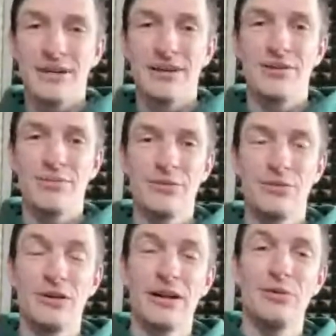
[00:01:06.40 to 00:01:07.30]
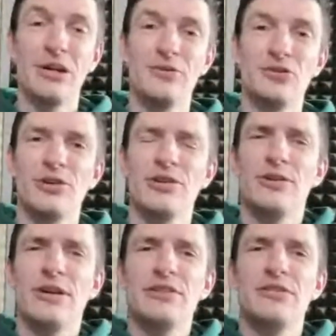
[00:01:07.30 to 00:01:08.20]
I will give a short
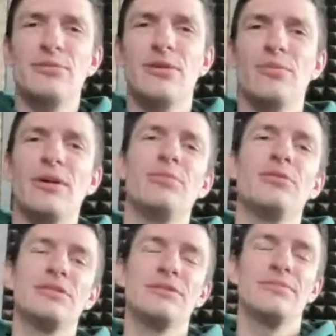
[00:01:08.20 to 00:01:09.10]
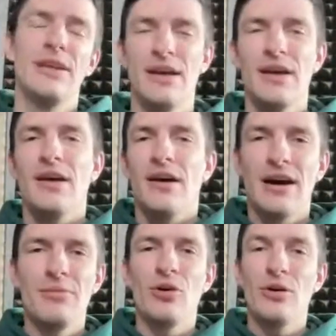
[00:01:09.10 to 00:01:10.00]
introduction about my person.
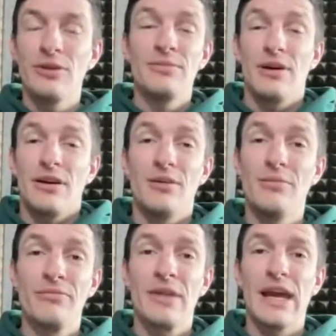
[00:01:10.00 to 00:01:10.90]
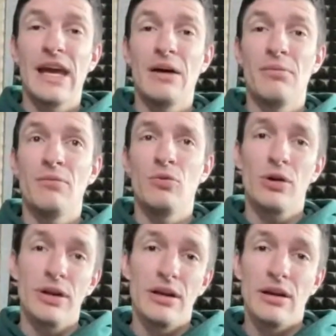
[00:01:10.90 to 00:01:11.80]
I'm Norman. I'm
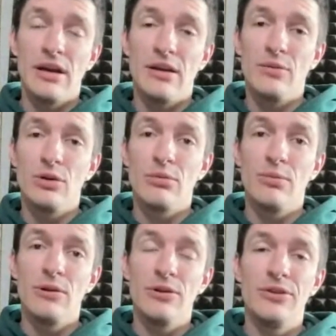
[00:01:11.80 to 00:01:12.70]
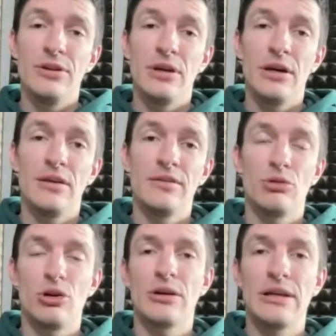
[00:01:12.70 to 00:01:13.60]
working at Wunder Mobility as
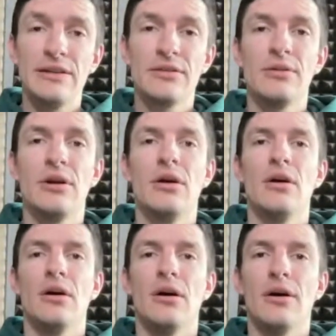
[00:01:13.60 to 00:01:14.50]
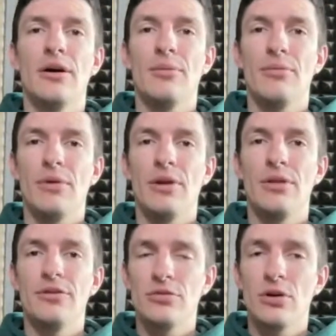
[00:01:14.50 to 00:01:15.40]
product lead. In
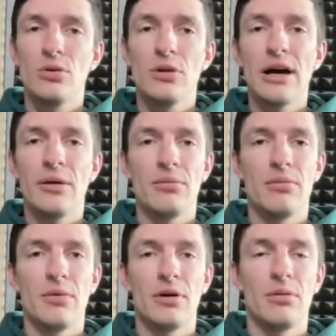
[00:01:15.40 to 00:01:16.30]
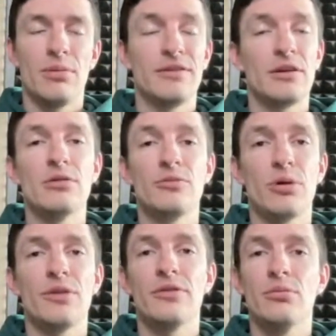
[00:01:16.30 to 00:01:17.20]
this role, I'm basically
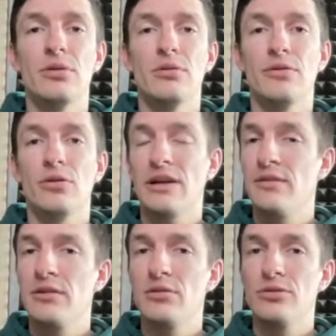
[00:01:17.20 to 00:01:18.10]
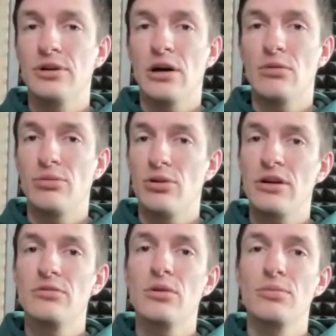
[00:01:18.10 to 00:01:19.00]
responsible for executing our
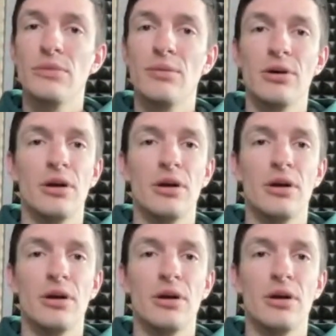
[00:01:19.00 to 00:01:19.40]
product roadmap,